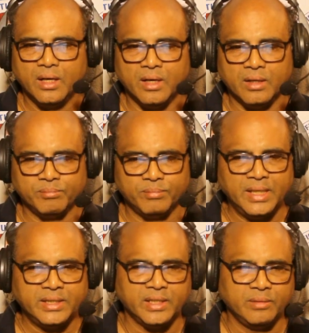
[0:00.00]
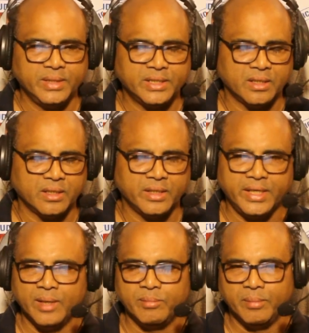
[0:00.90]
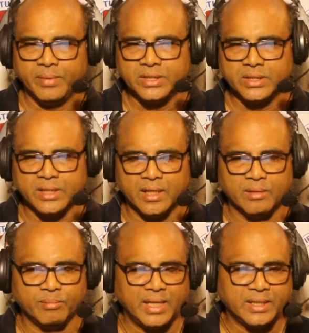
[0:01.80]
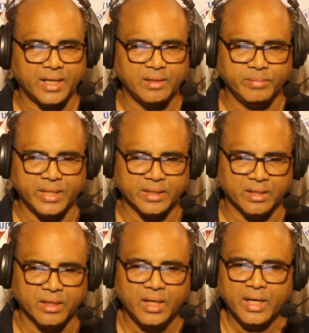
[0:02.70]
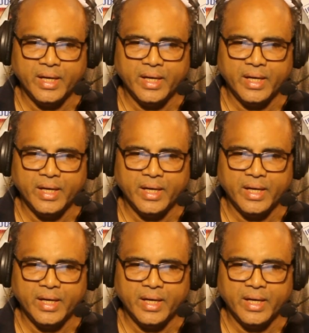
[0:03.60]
multimeter, DMM, digital multimeter.